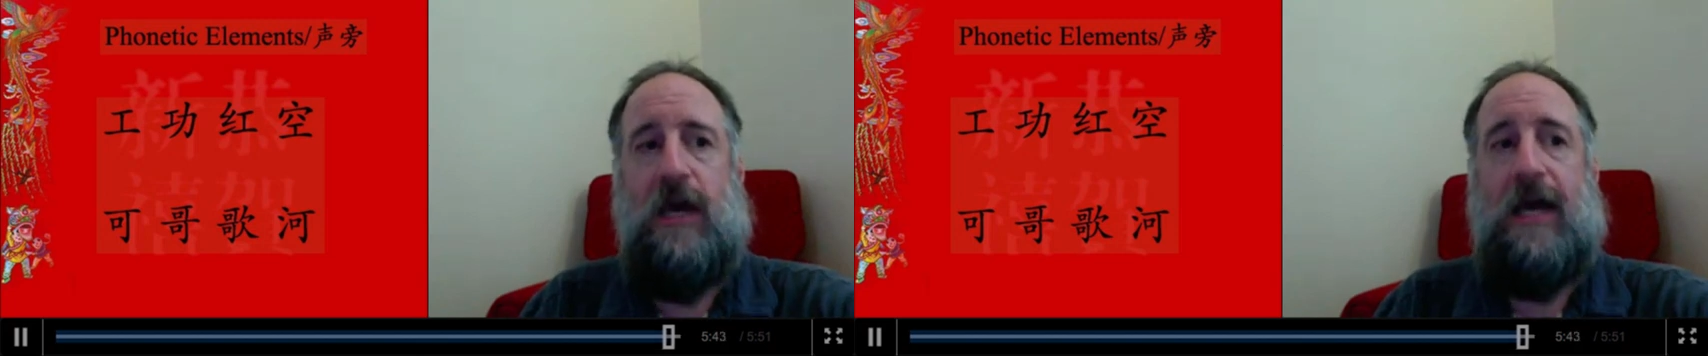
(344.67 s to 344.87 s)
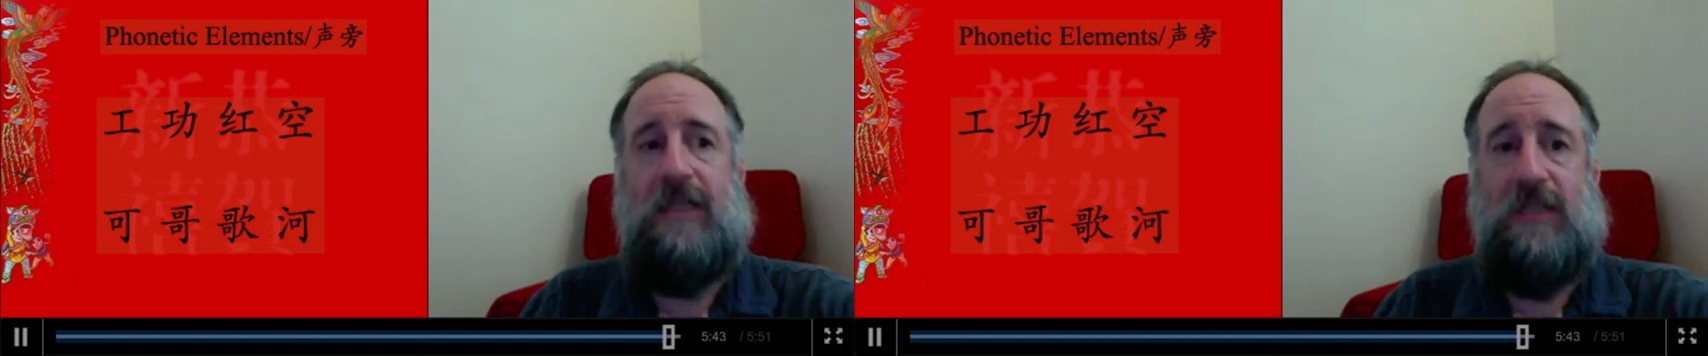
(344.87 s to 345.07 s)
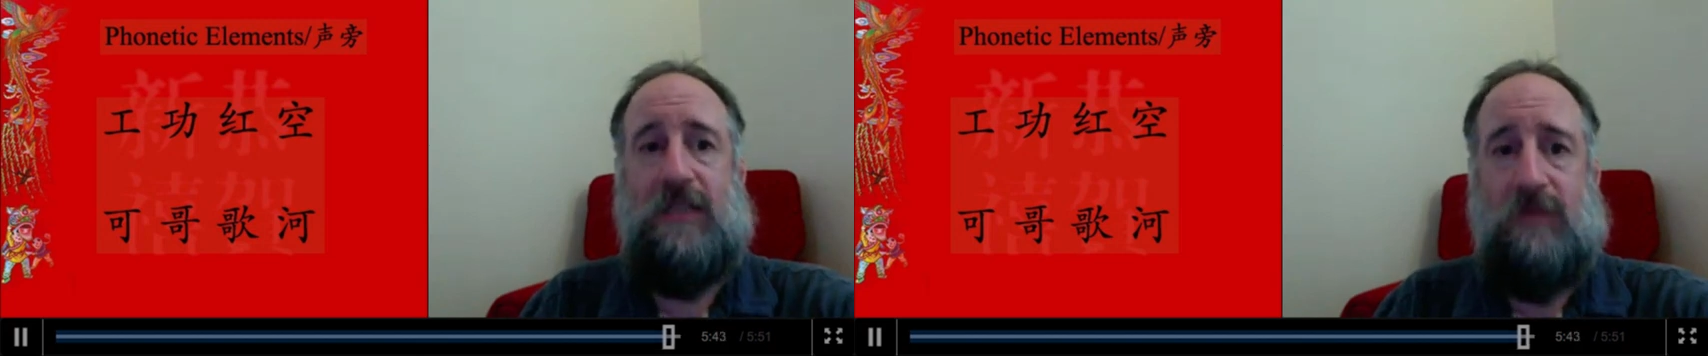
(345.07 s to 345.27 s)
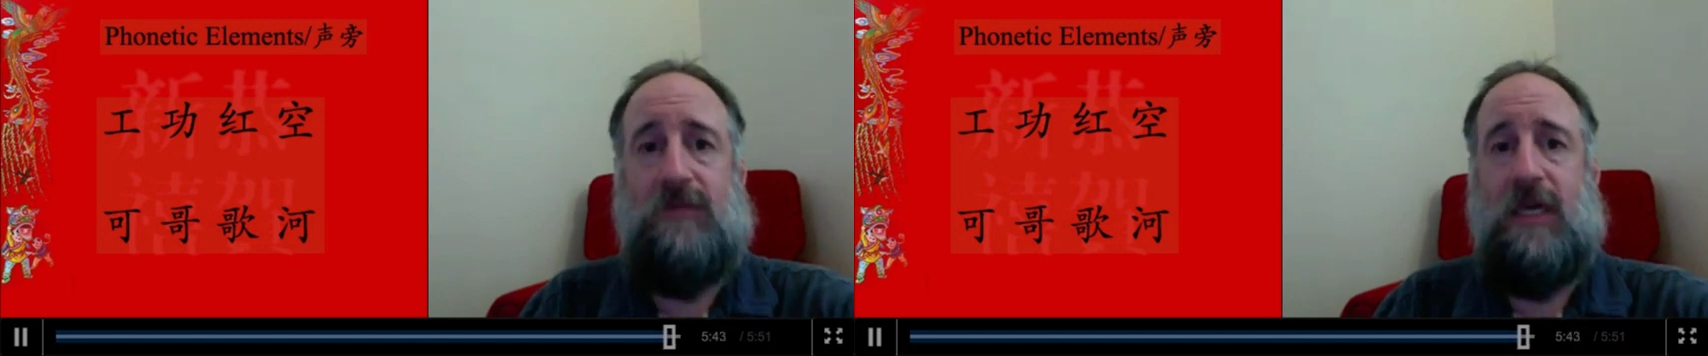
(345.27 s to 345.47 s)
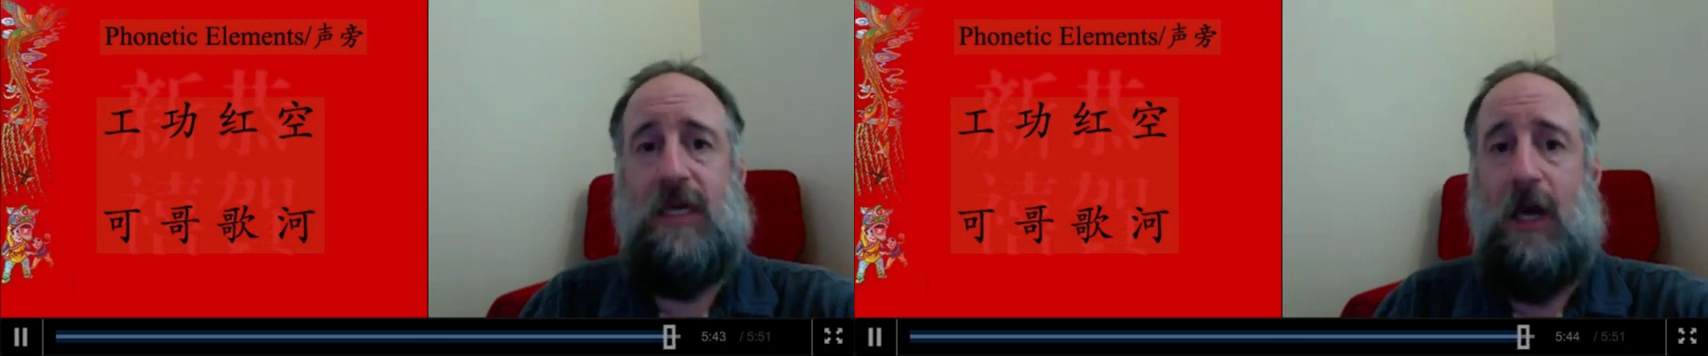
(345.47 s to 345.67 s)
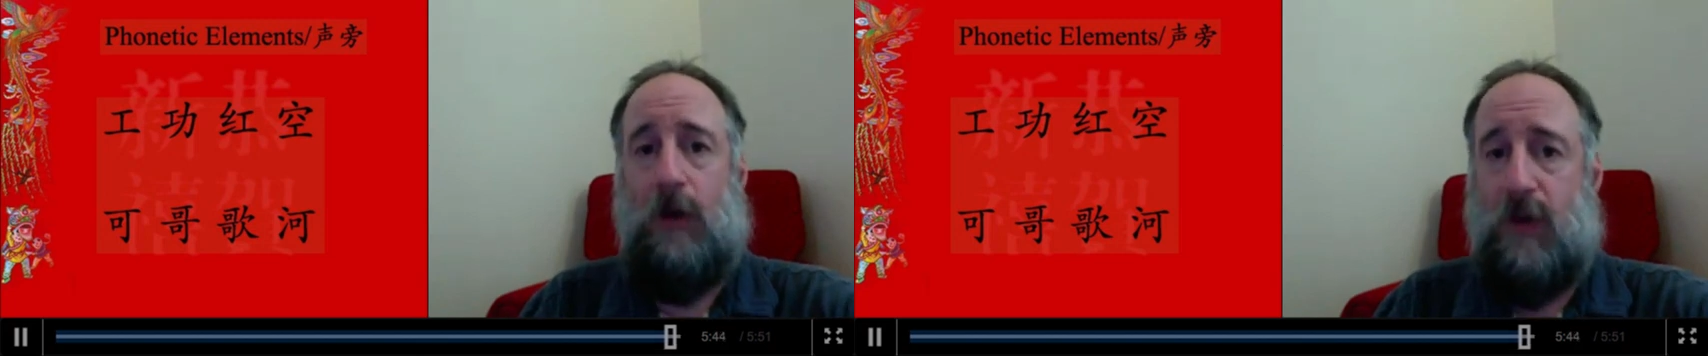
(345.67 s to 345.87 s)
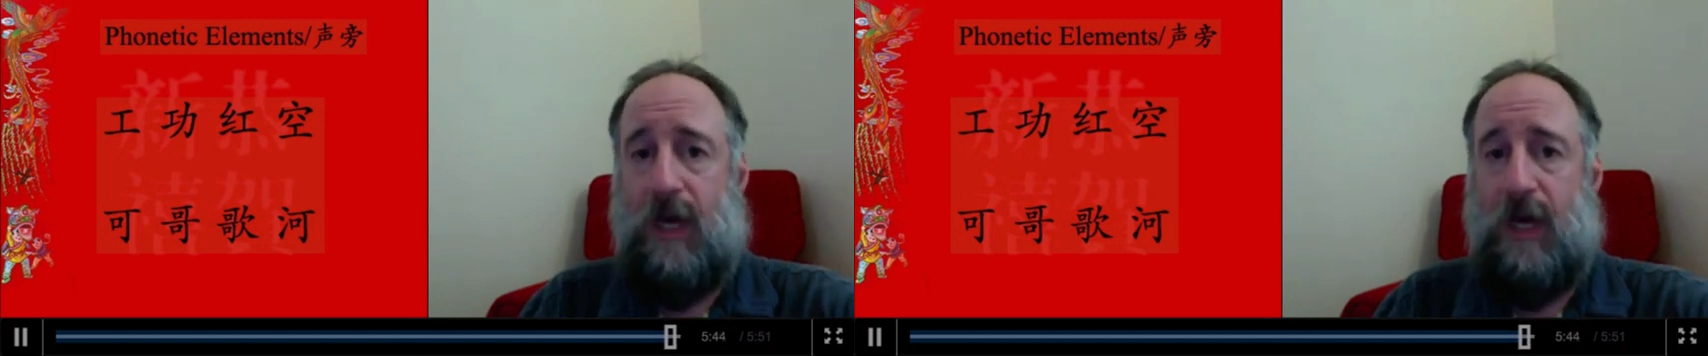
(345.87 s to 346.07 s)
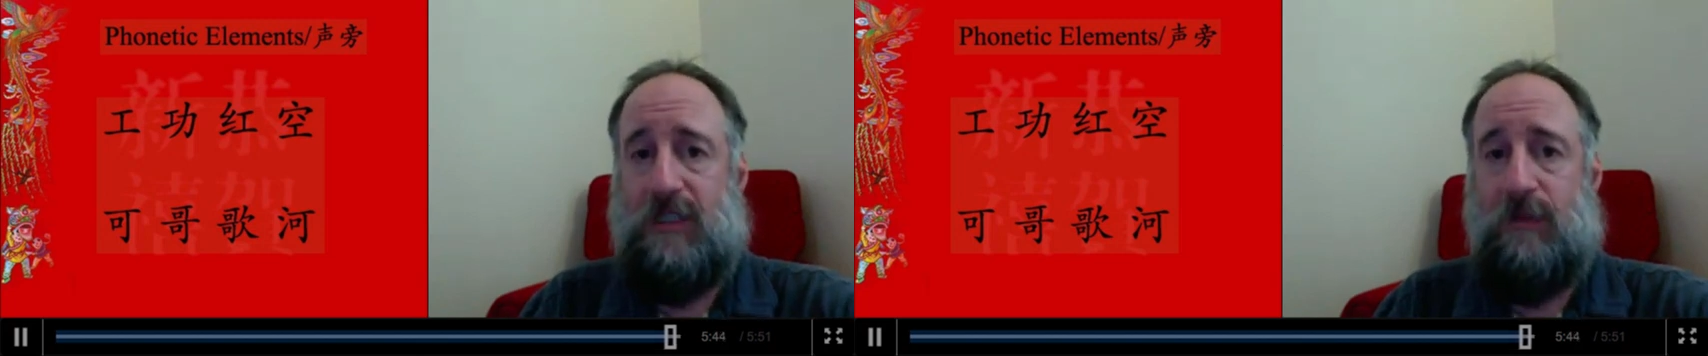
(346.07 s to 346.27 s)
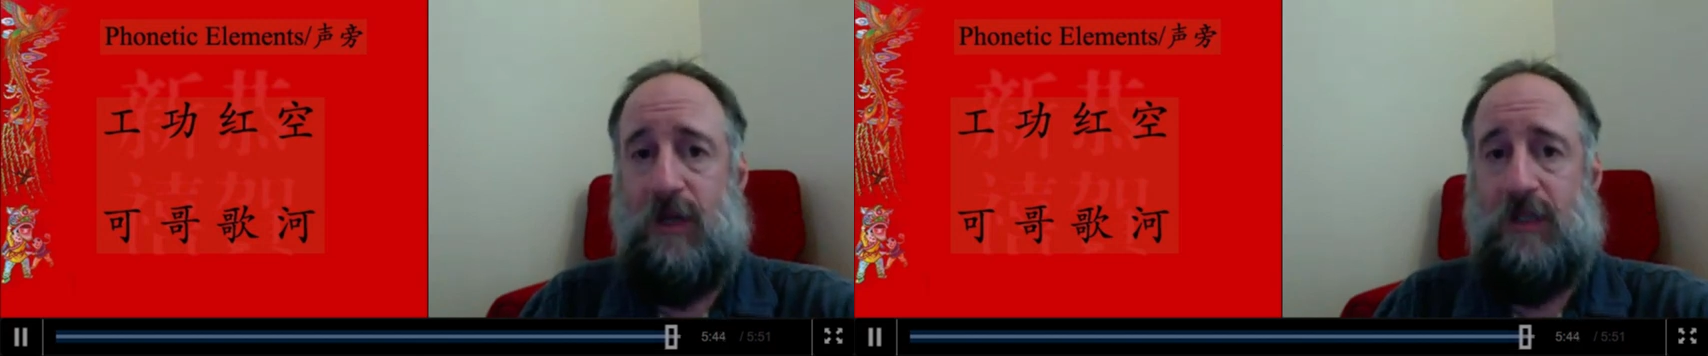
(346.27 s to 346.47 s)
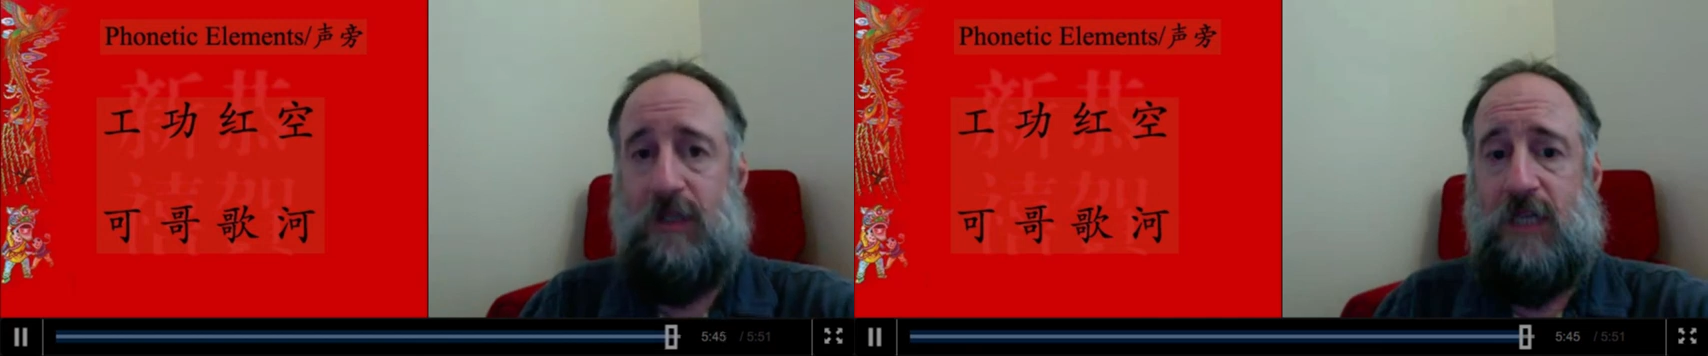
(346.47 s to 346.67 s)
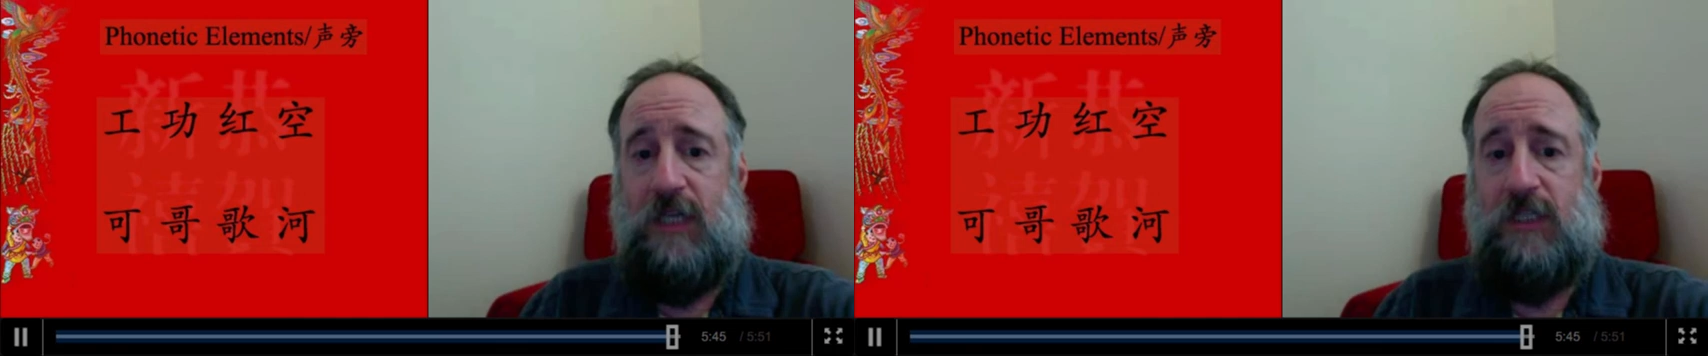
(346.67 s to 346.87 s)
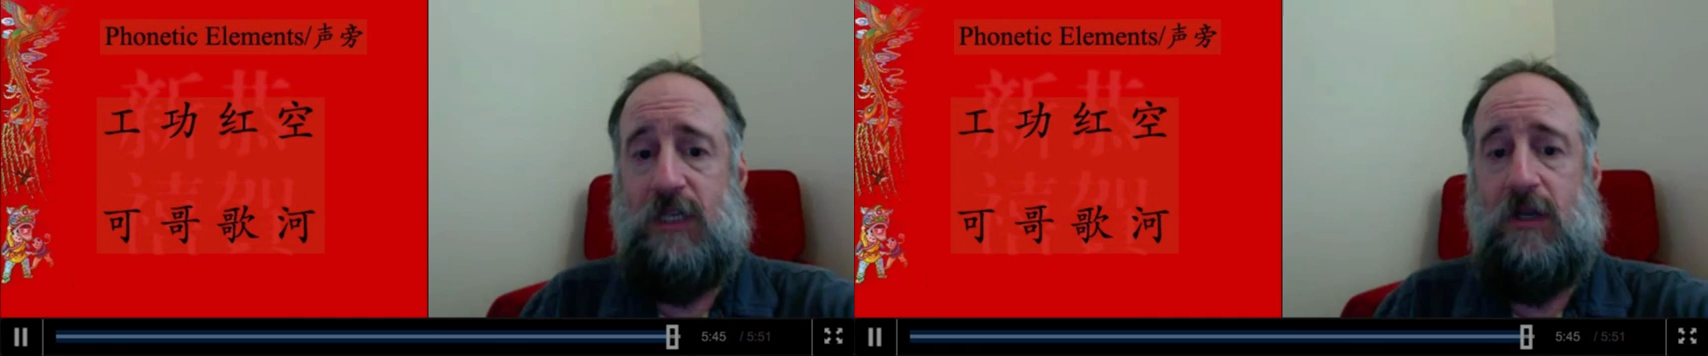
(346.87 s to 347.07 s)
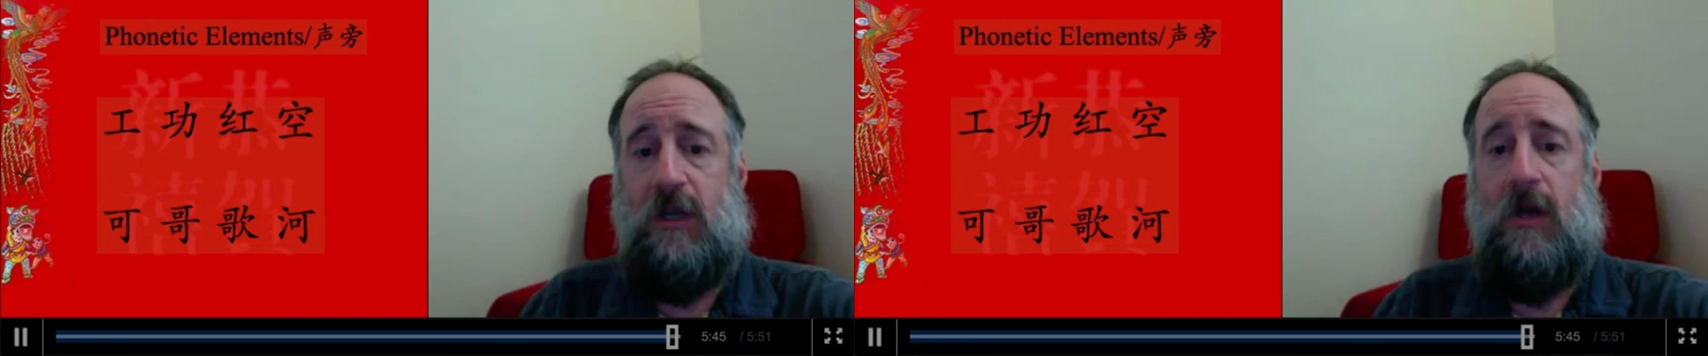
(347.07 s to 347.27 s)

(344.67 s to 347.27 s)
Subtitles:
and sometimes they can help you guess the pronunciation,